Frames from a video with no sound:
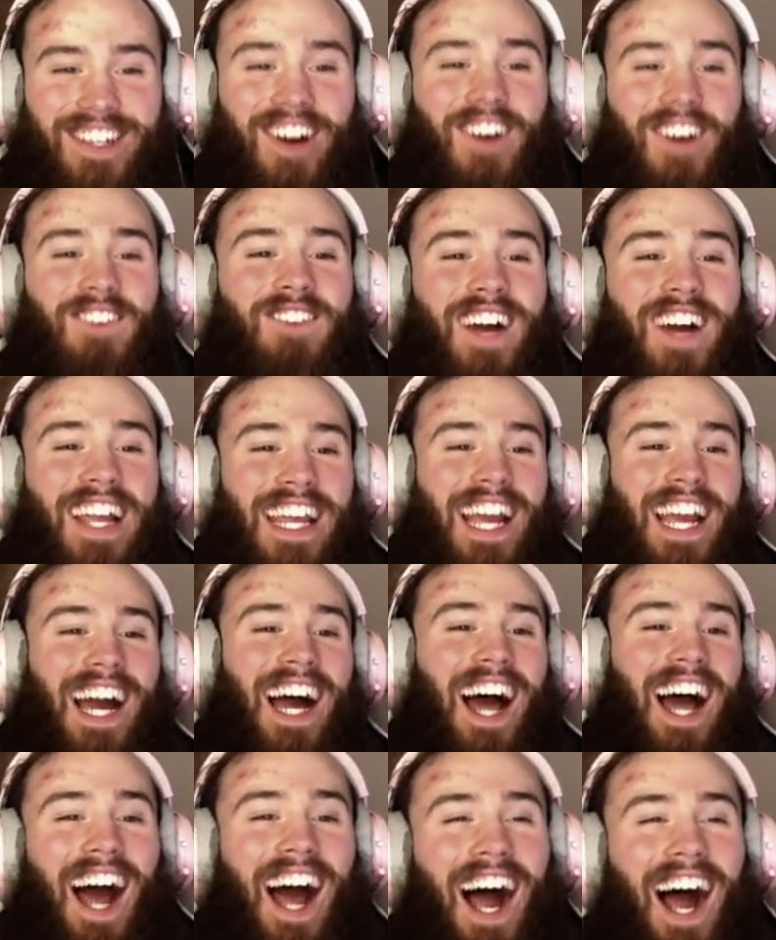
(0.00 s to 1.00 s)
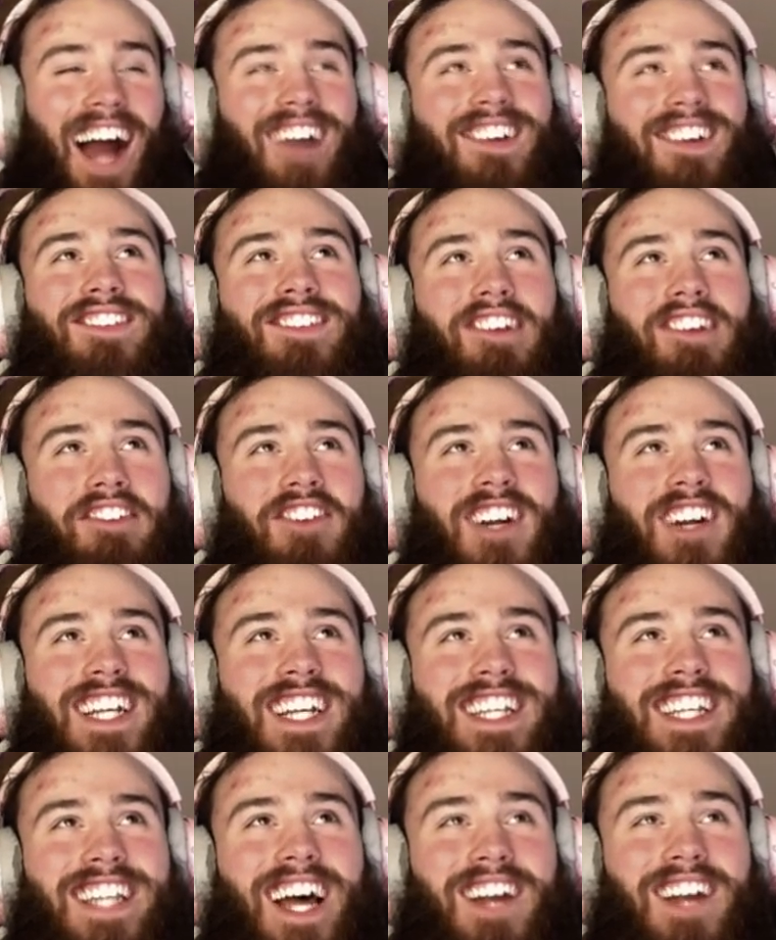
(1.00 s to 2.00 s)
oh my god. I remember
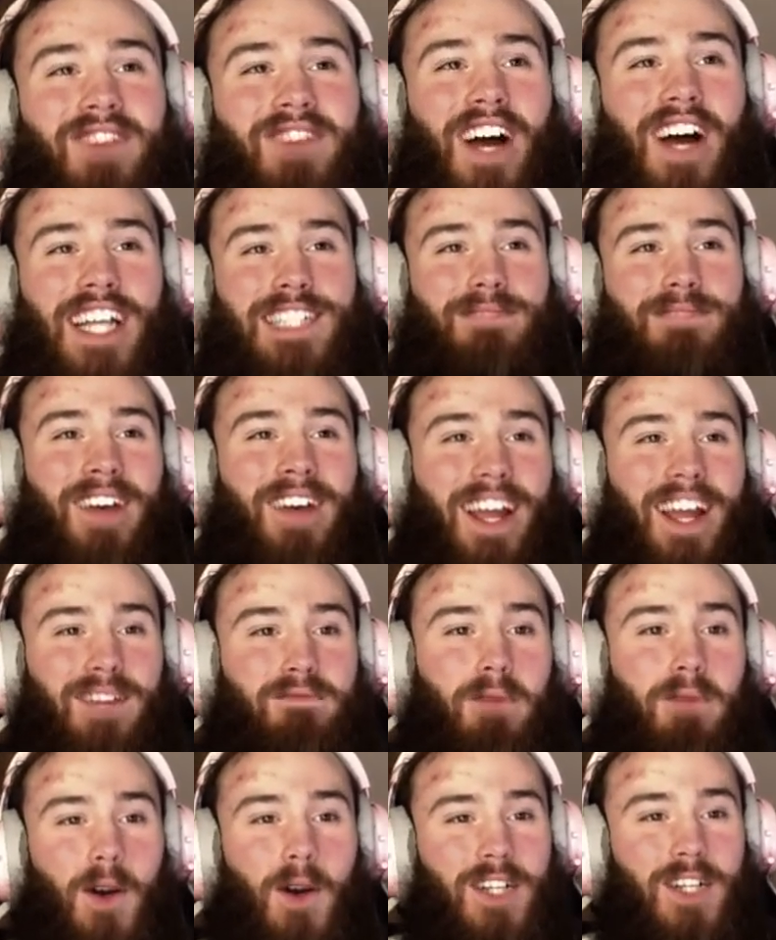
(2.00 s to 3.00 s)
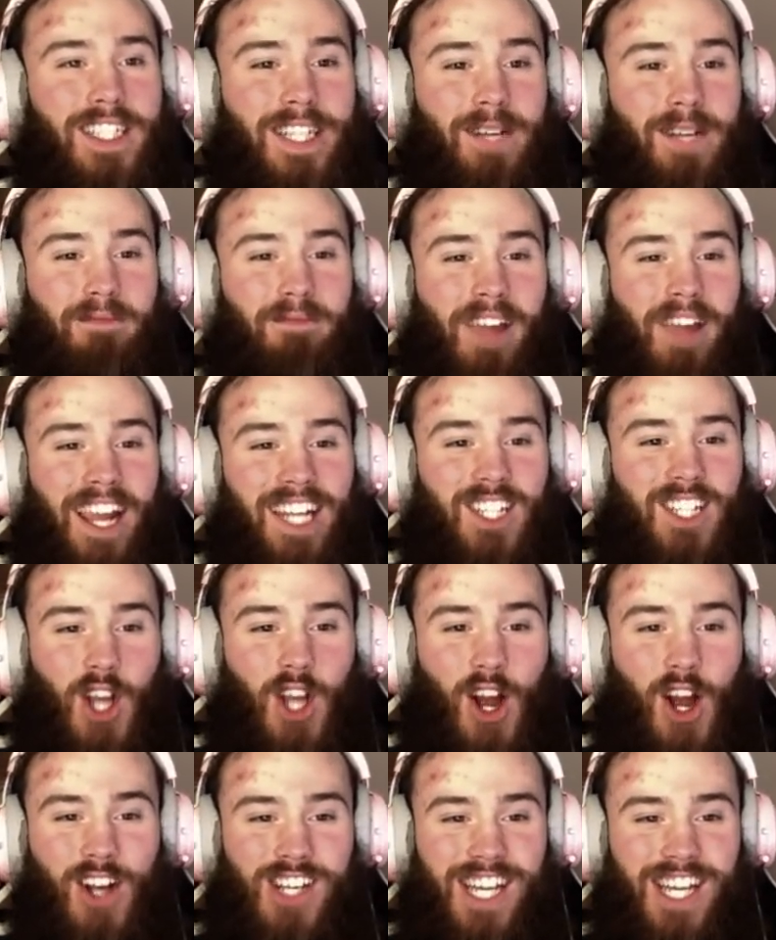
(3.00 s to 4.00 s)
Elon Musk like posted Big
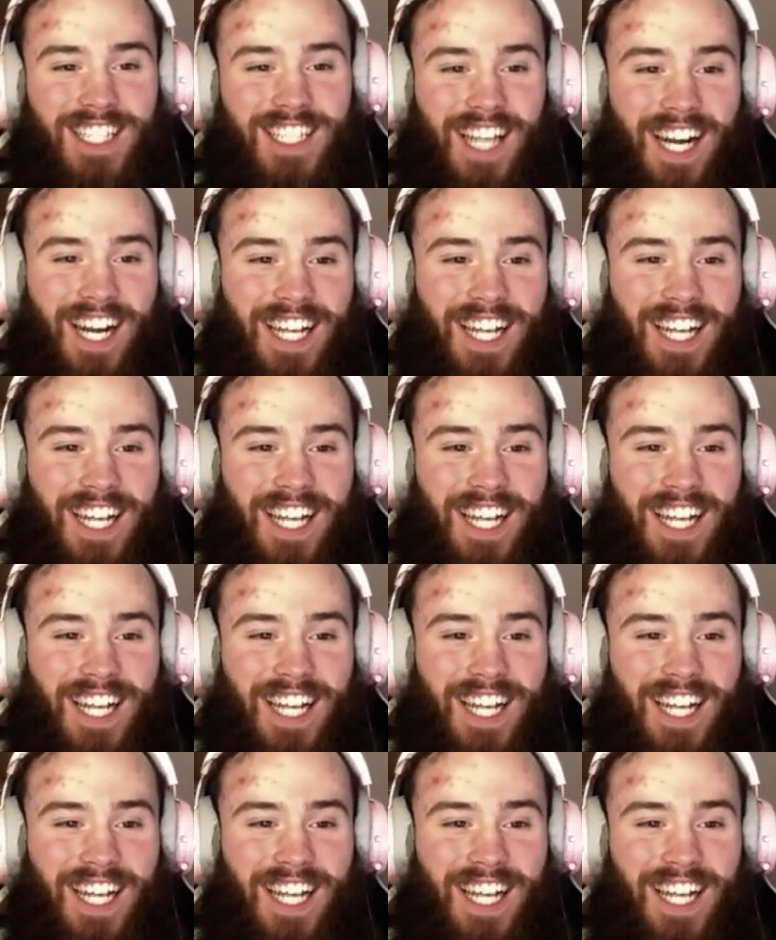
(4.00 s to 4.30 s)
Chungus on